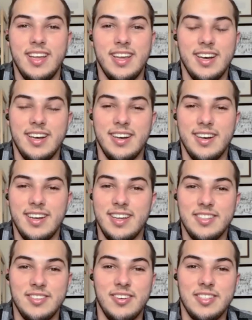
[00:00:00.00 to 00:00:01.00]
uh, as
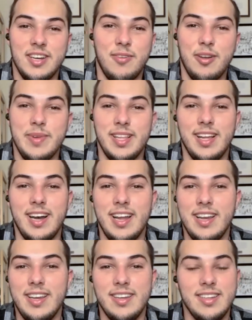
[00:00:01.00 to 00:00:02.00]
long as I want to be lying,